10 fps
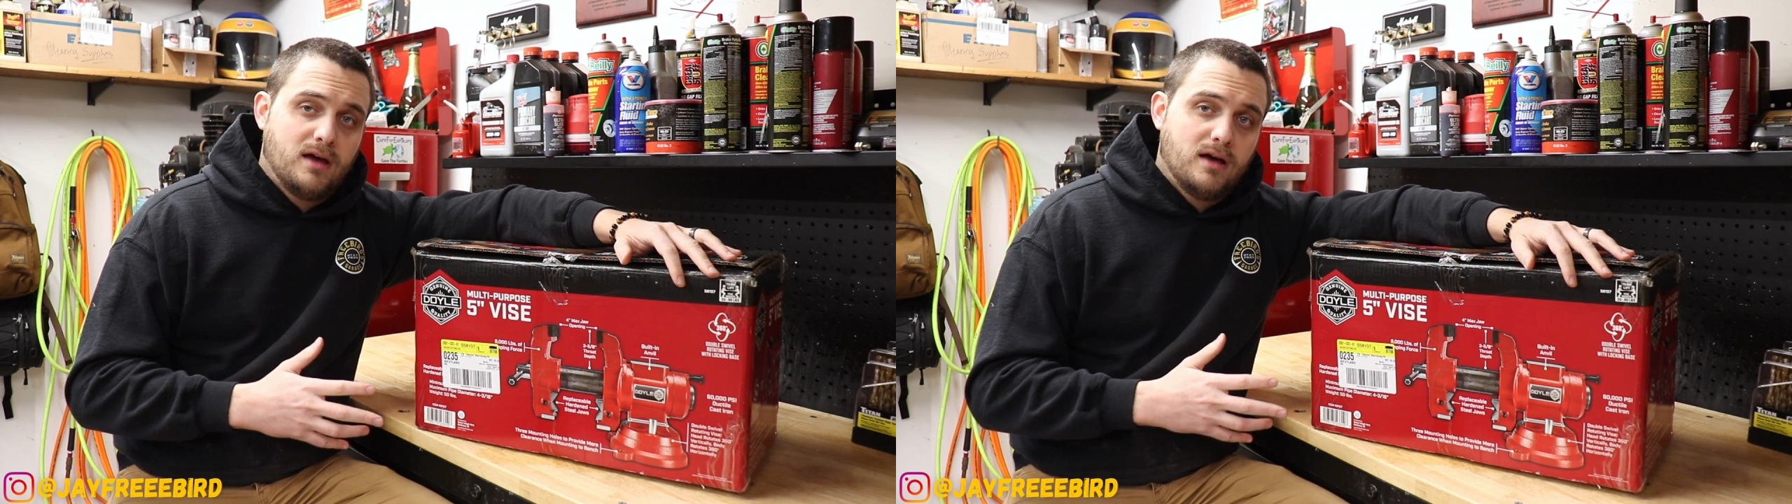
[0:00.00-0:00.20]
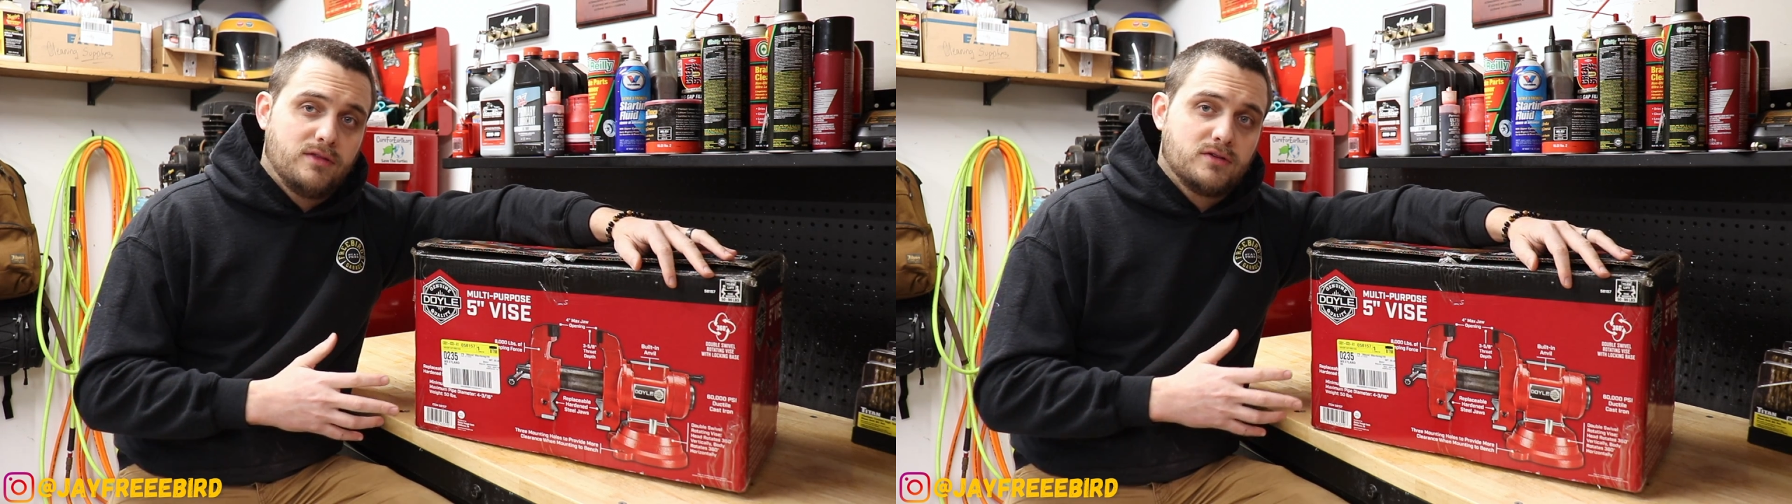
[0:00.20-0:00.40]

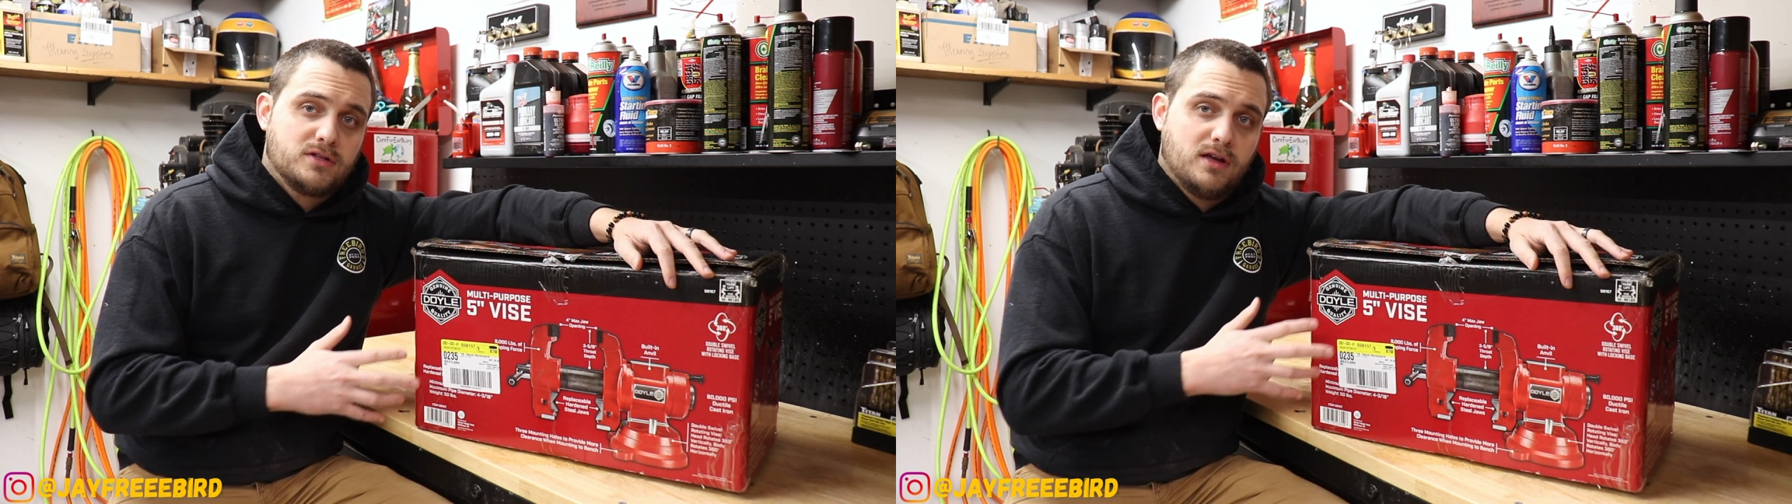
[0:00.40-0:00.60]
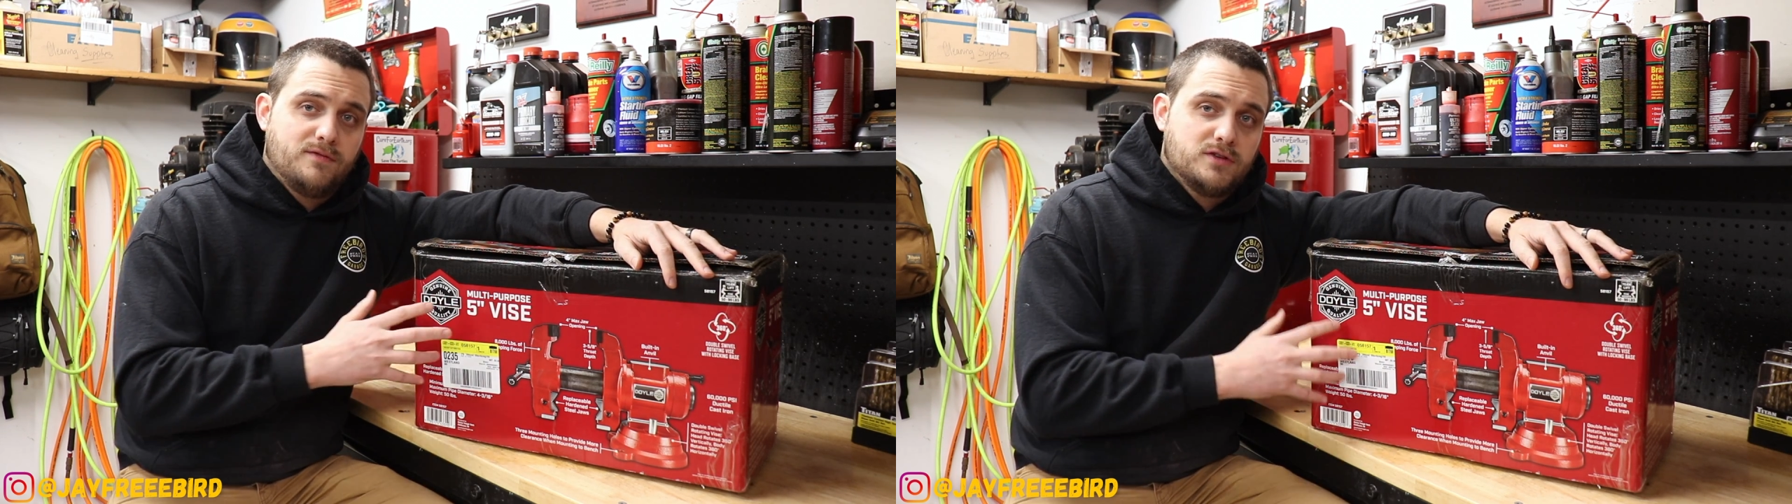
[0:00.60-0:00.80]
Their
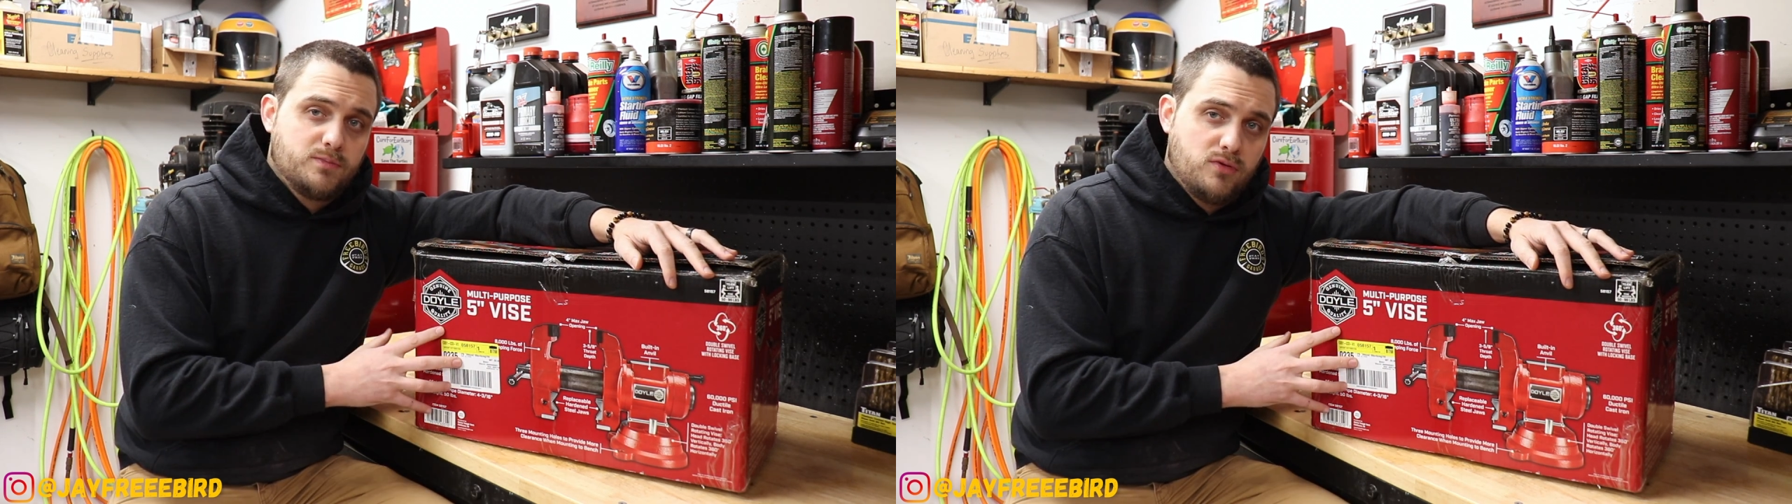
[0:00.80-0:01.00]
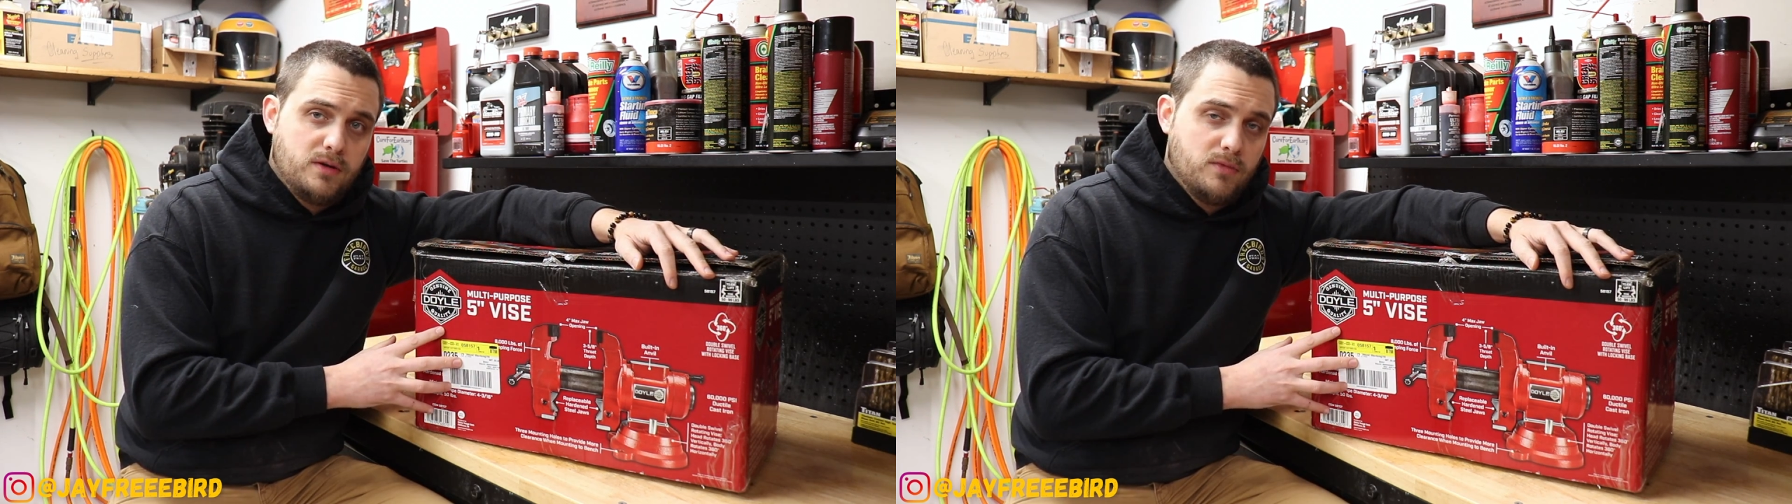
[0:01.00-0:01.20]
stuff is
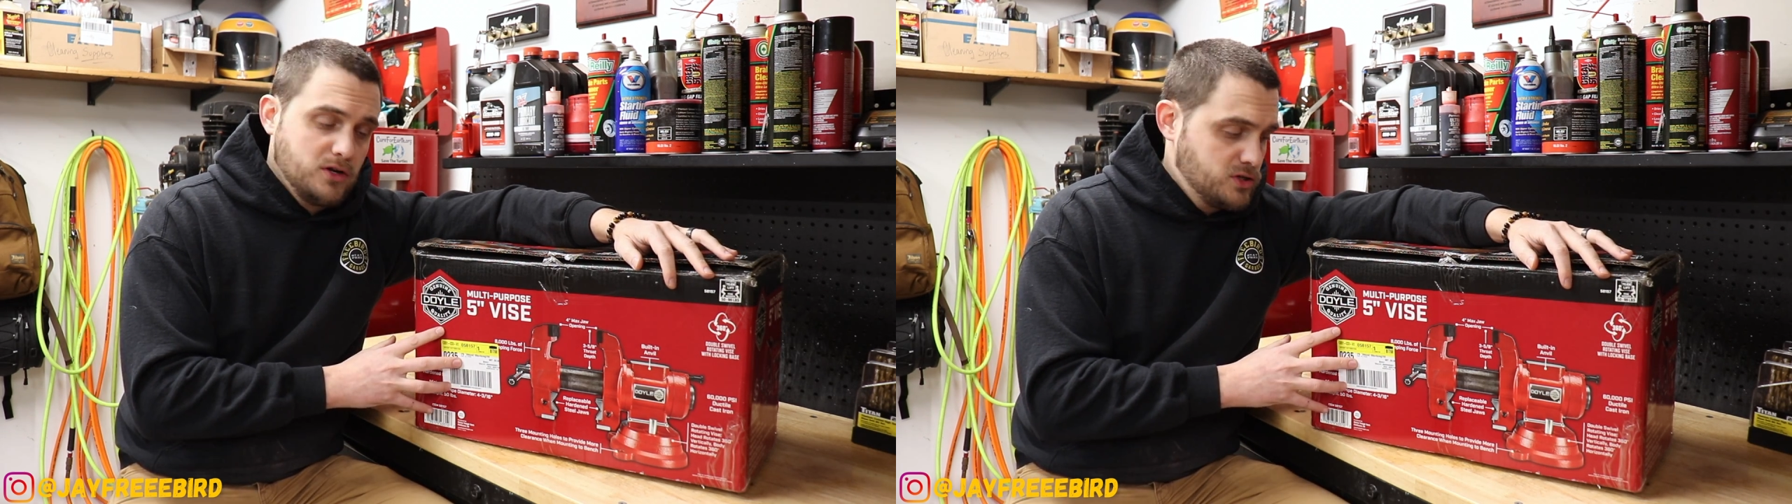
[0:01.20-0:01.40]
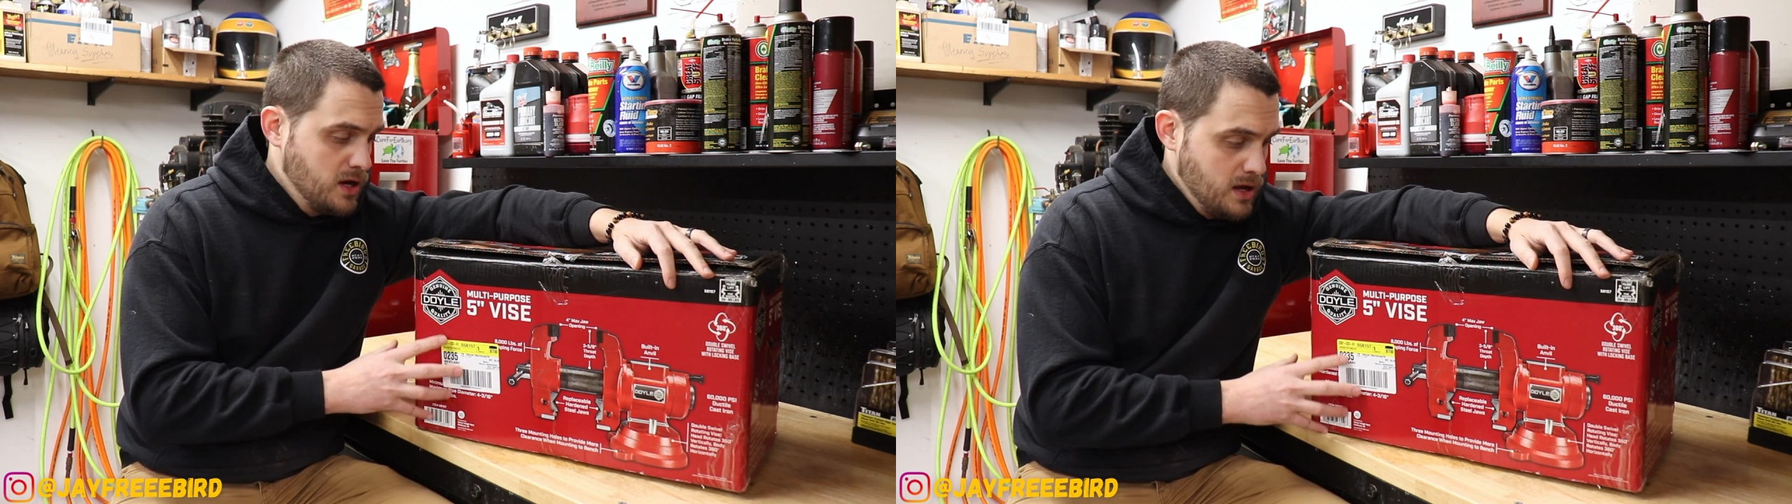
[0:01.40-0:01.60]
pretty much